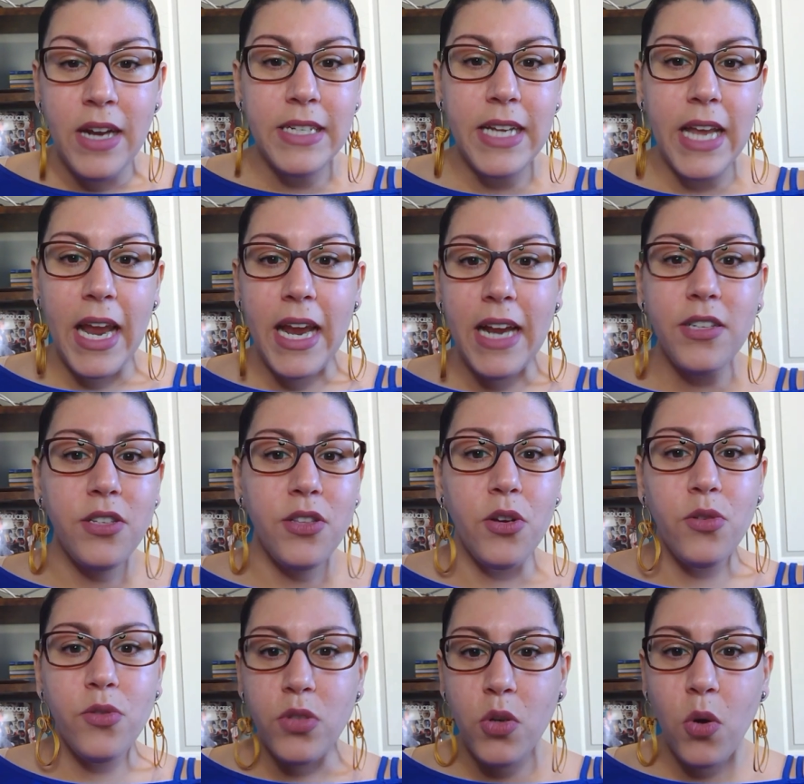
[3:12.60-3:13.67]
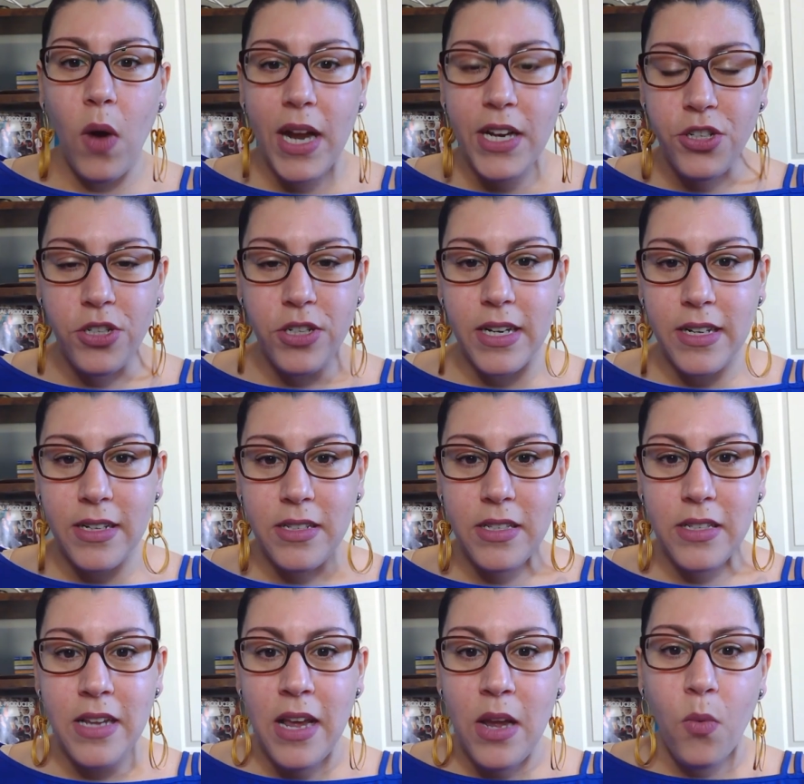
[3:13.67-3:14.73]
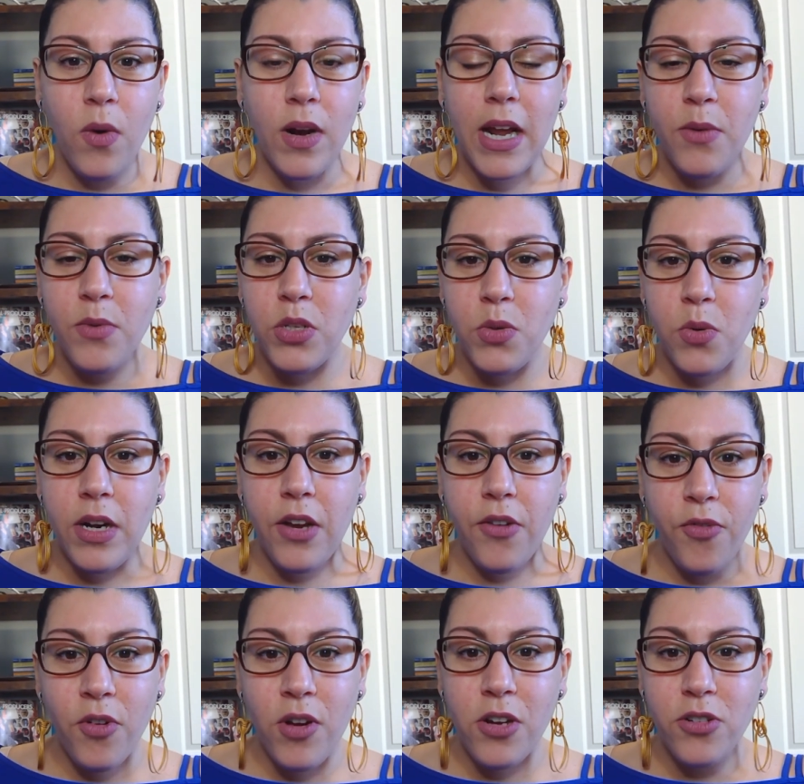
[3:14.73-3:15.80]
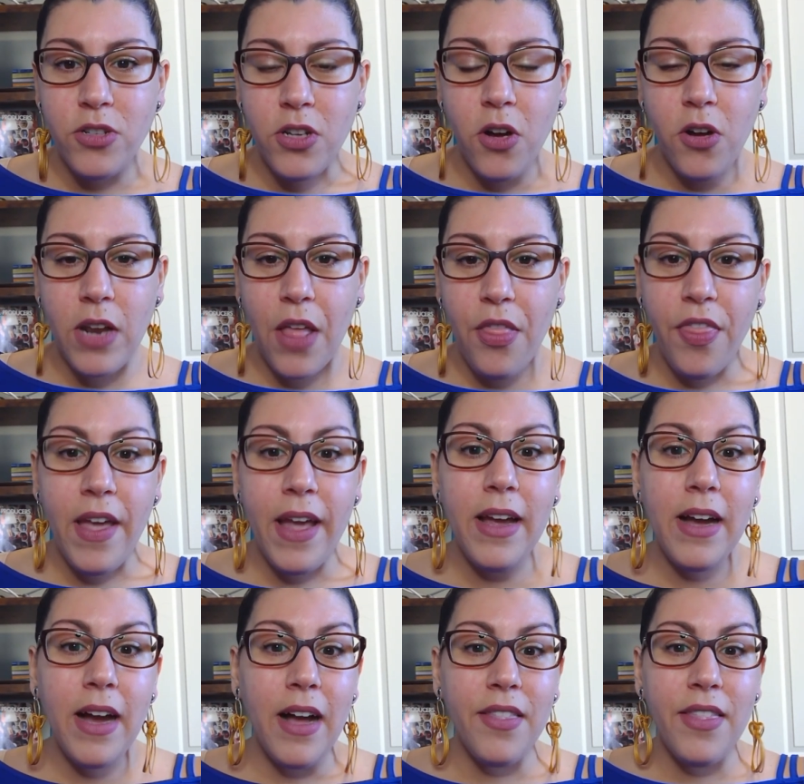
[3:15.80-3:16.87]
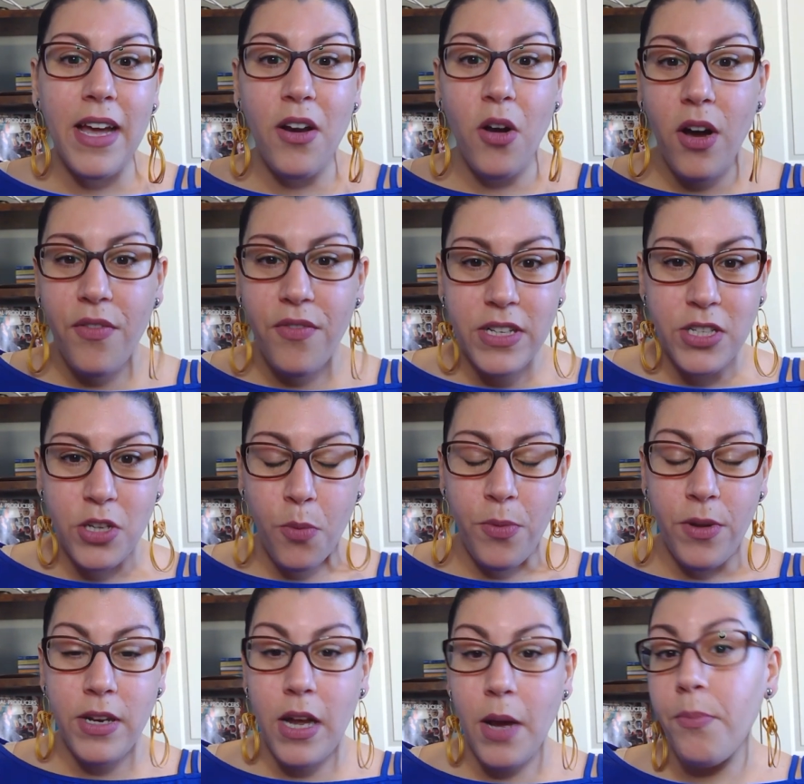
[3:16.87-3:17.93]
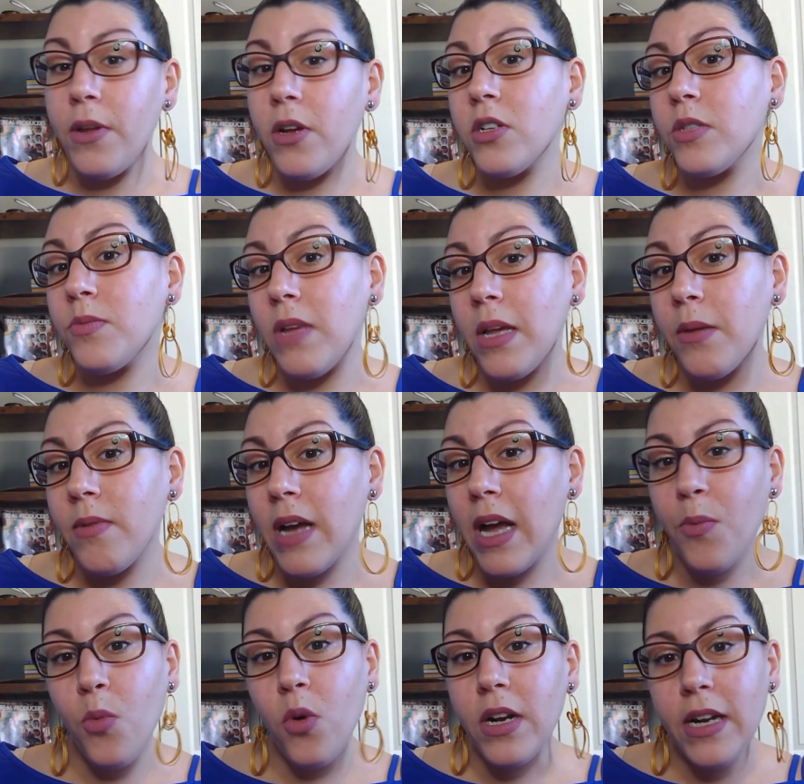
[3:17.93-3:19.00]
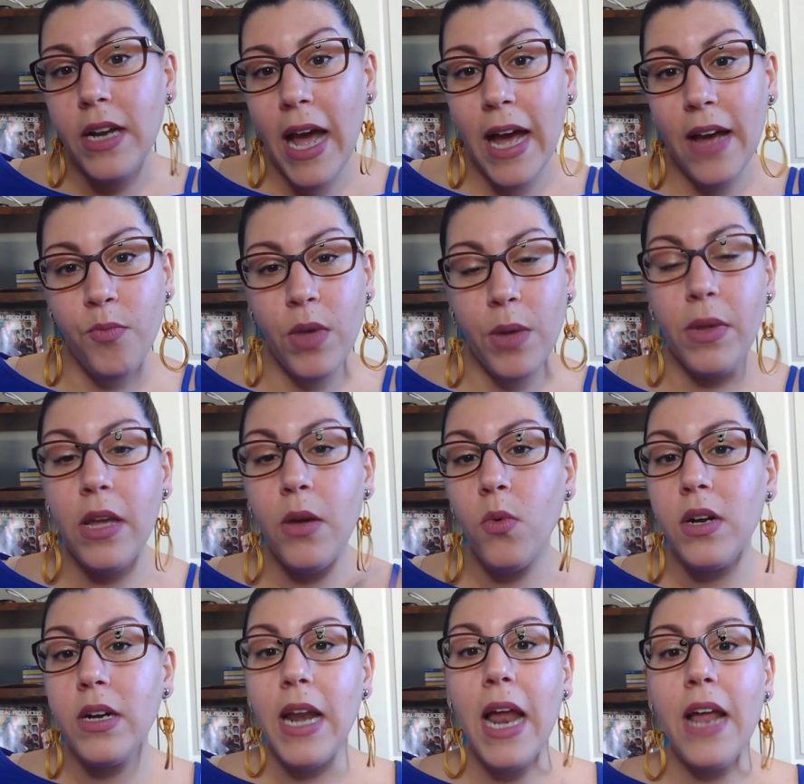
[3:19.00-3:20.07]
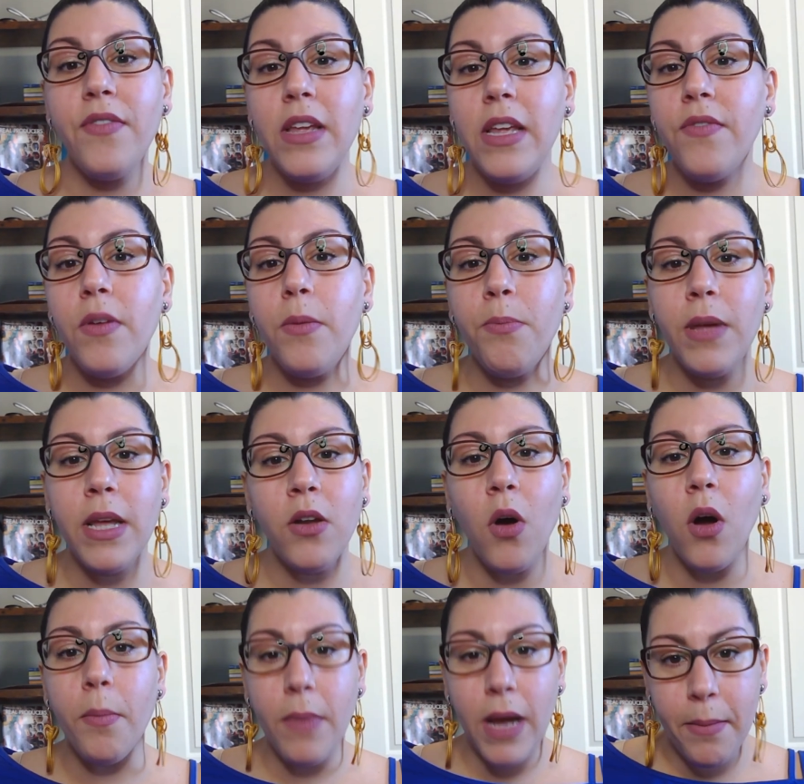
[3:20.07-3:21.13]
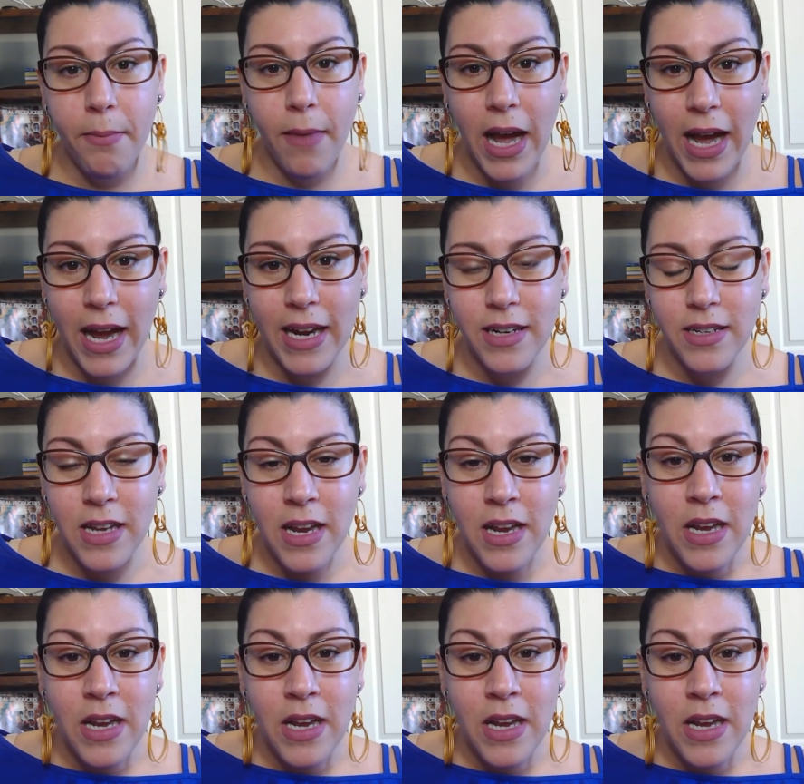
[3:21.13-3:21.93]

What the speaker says: to ask those questions when I was 24 years old. And thank God that office opened up, because maybe I wouldn't have. Maybe it wouldn't have even been on my mind.